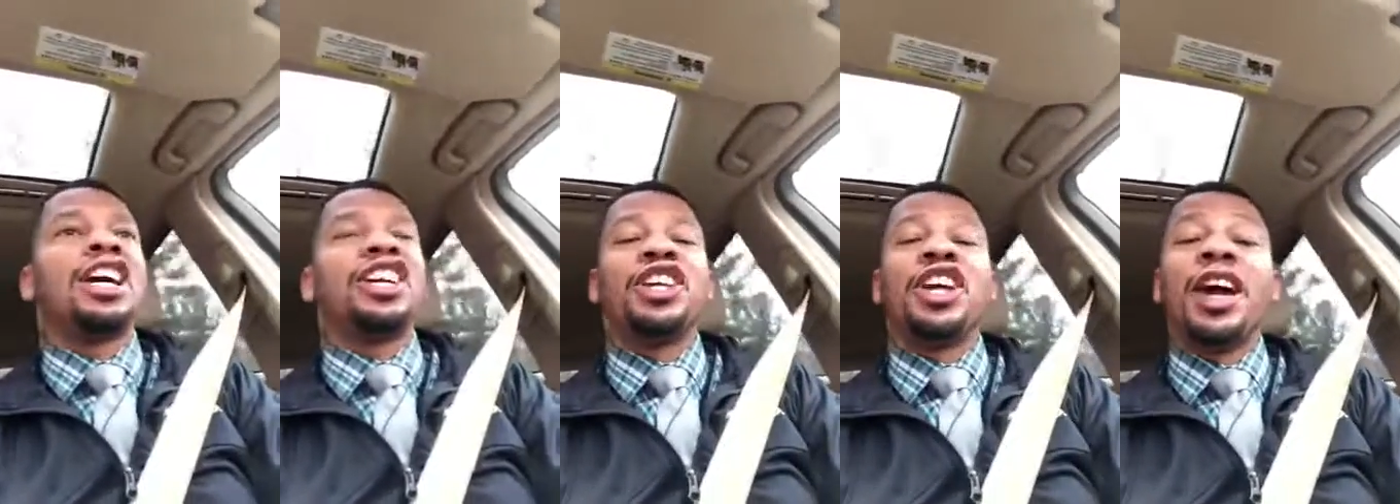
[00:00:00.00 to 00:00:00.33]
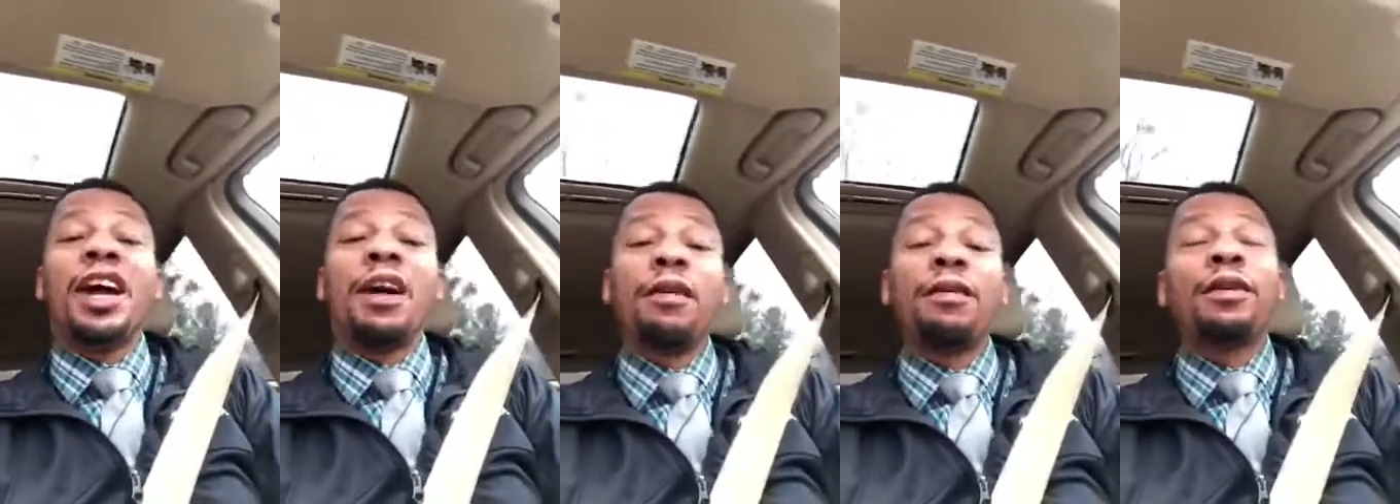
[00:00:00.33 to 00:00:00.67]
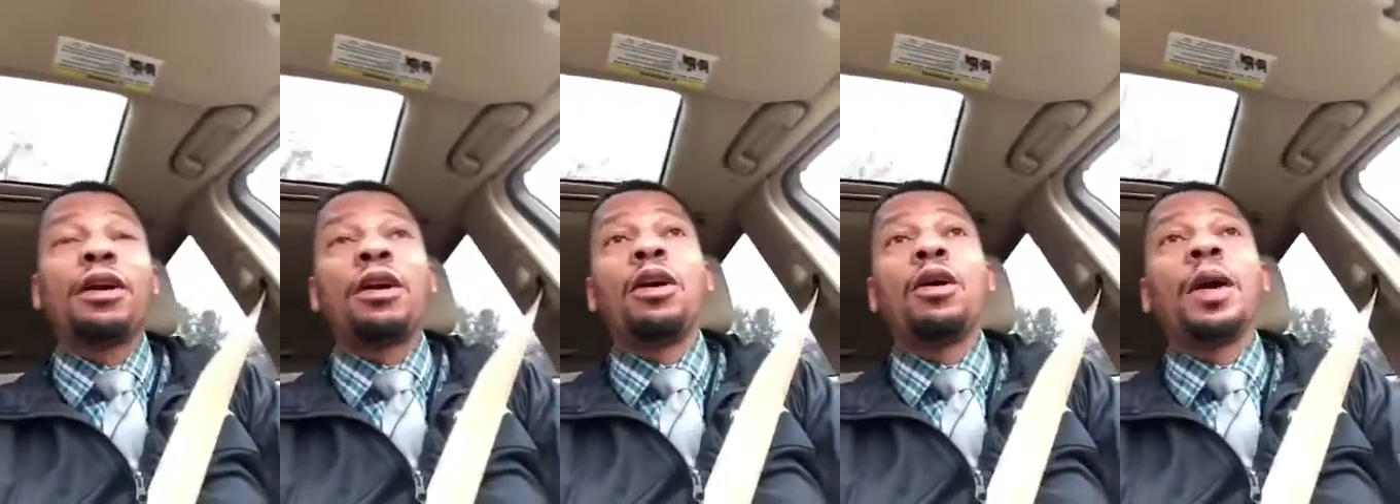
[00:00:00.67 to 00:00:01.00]
Your Health
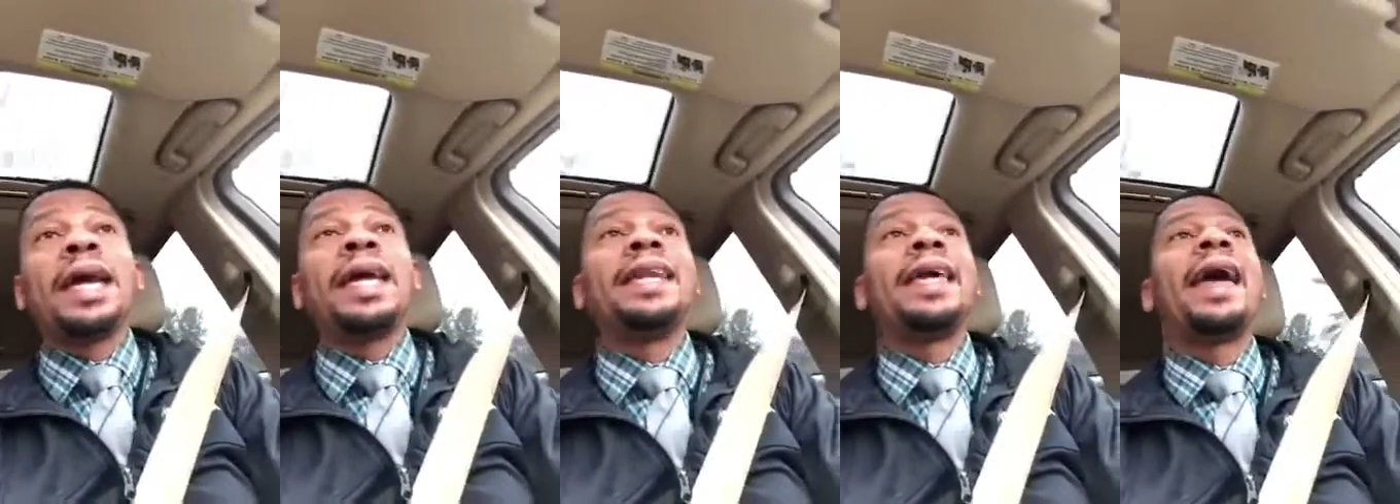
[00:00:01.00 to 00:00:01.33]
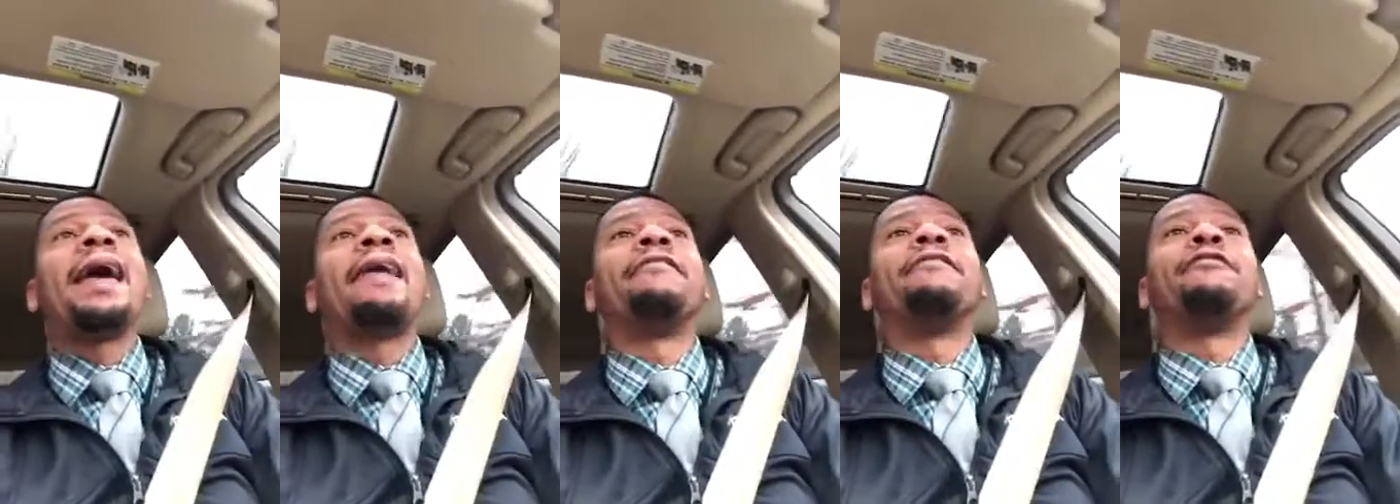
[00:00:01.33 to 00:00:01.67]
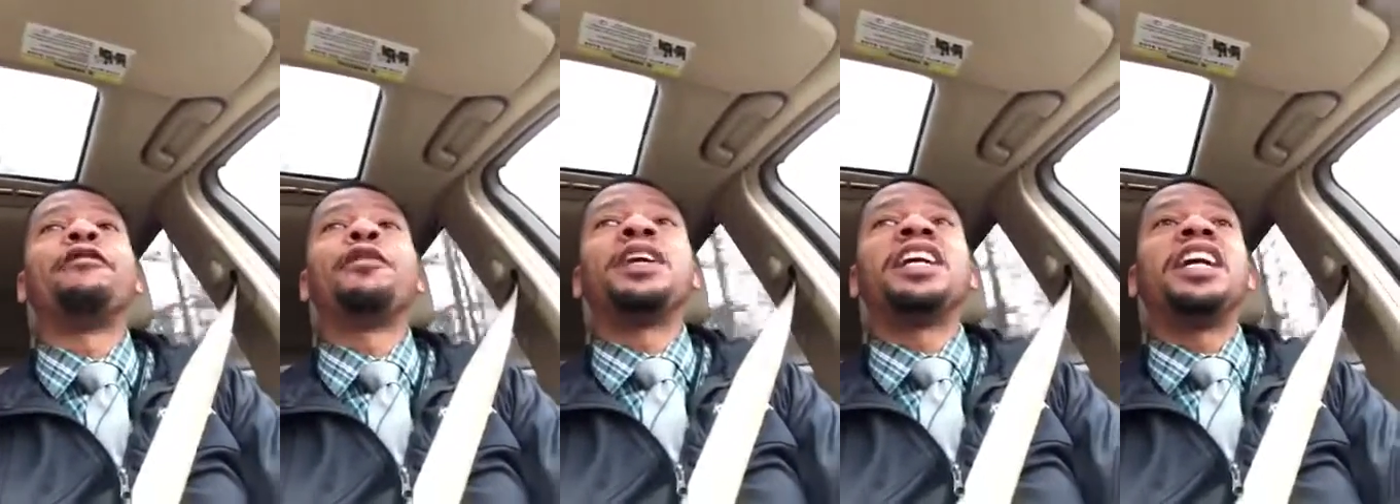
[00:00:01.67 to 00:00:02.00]
Co in
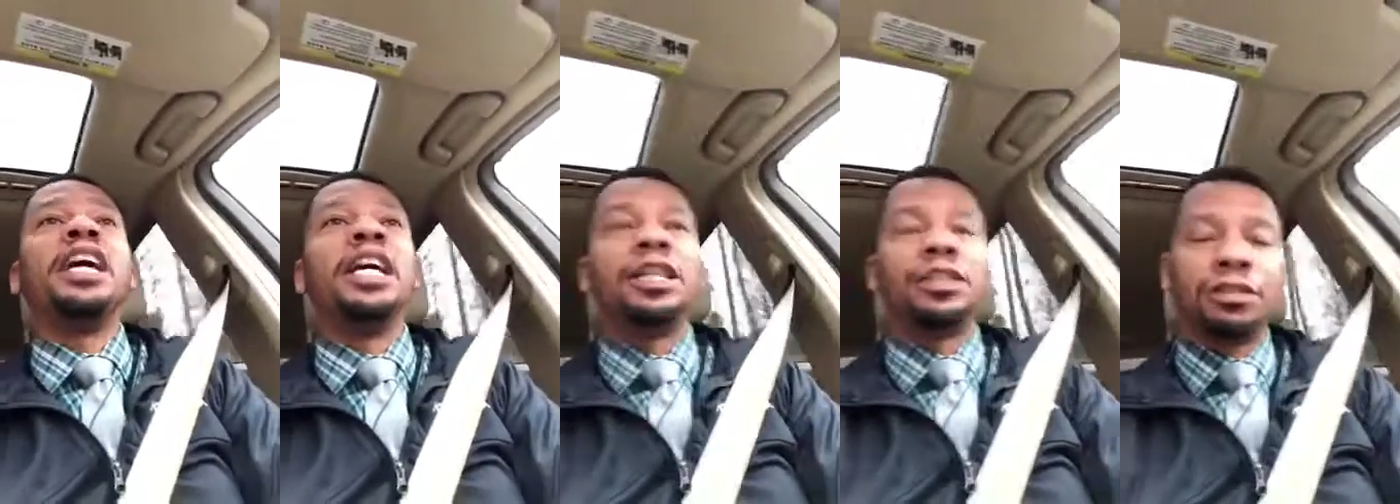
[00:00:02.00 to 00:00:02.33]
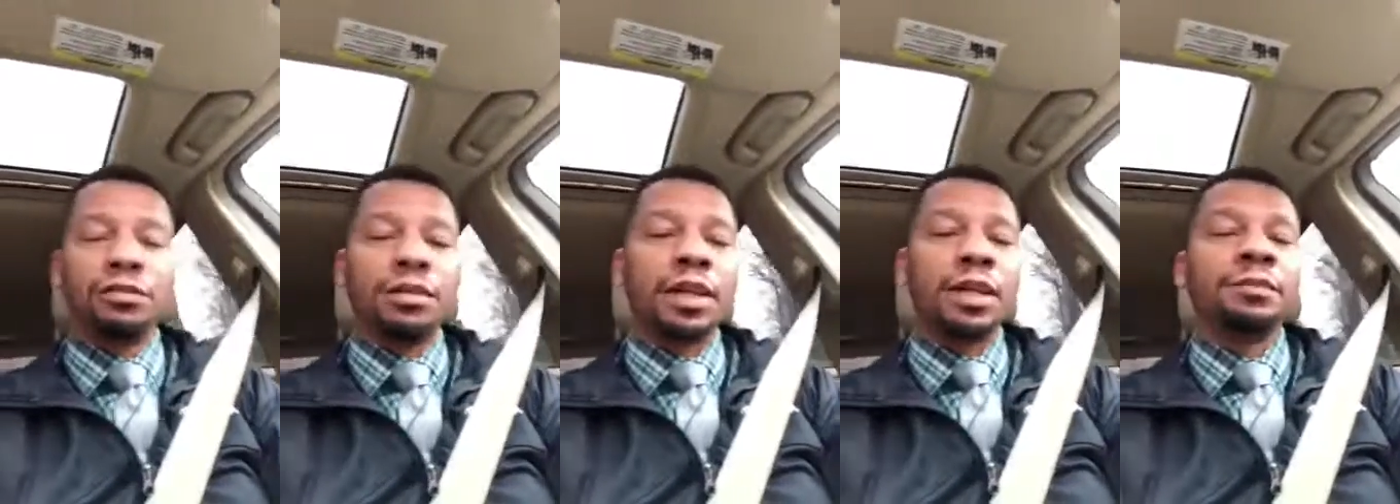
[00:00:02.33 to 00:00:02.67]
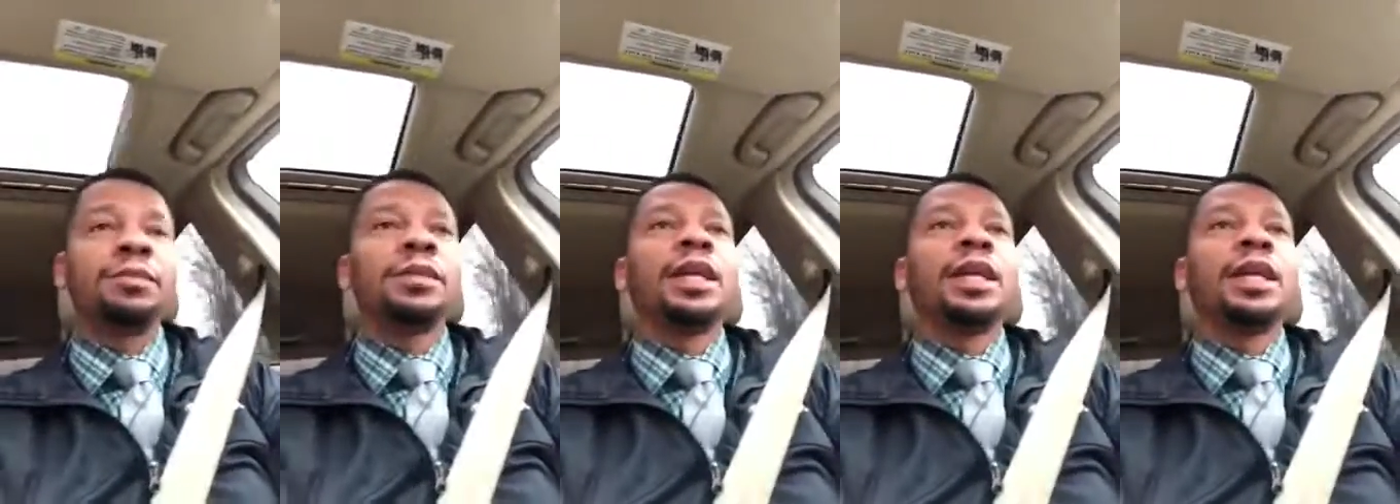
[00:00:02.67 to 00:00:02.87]
every country,